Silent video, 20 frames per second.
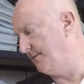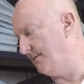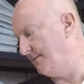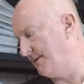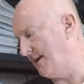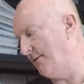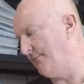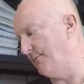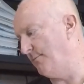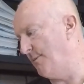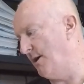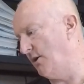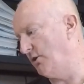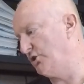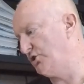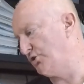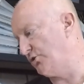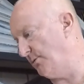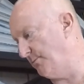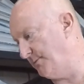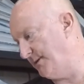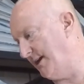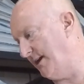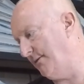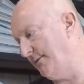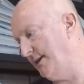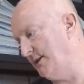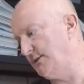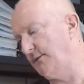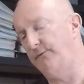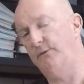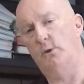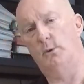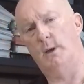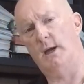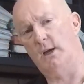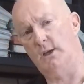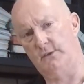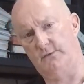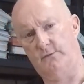have the motor stripped down, there's a
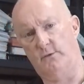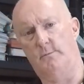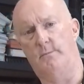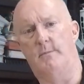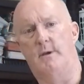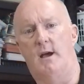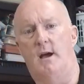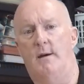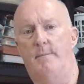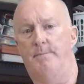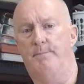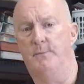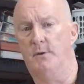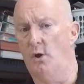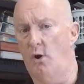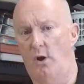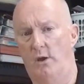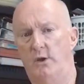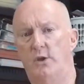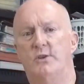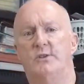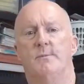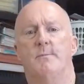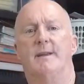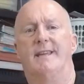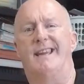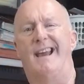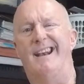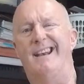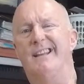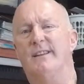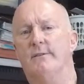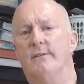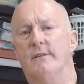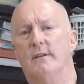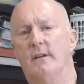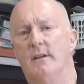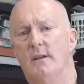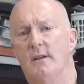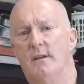few hours from, I use a mechanic
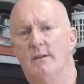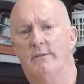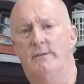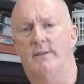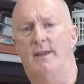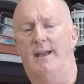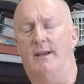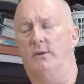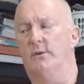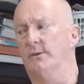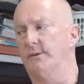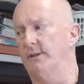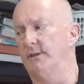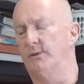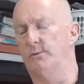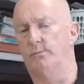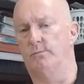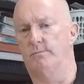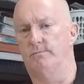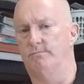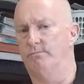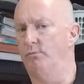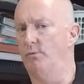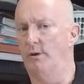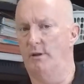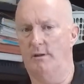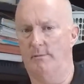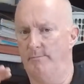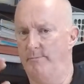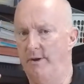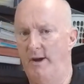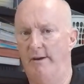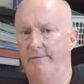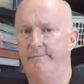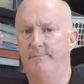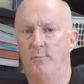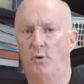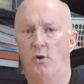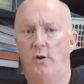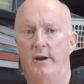for that because it's well
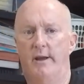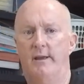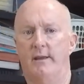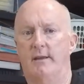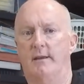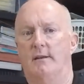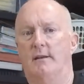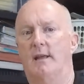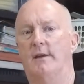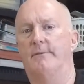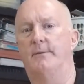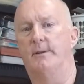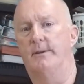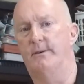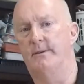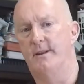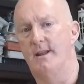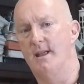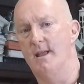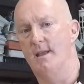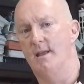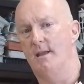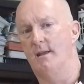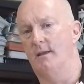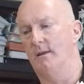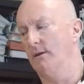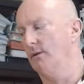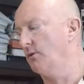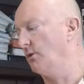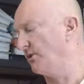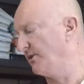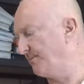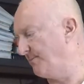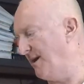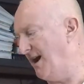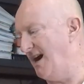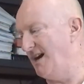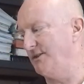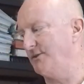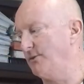above my level, and because
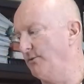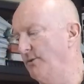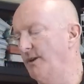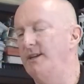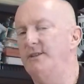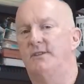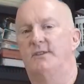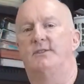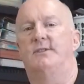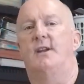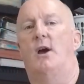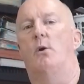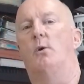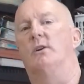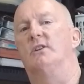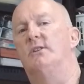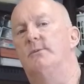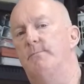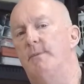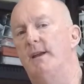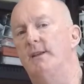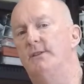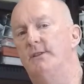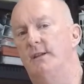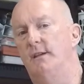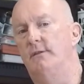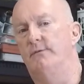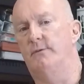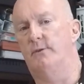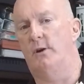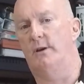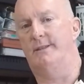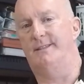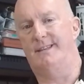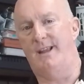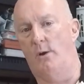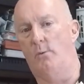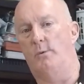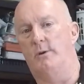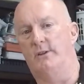parts on these are so expensive, I
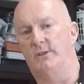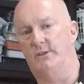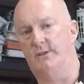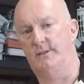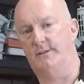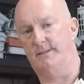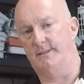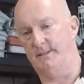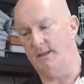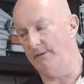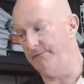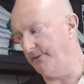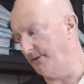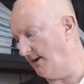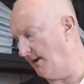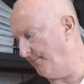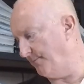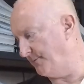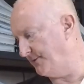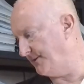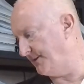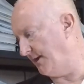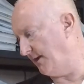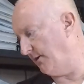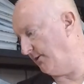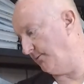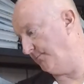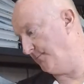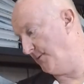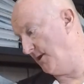don't want to stuff it up. So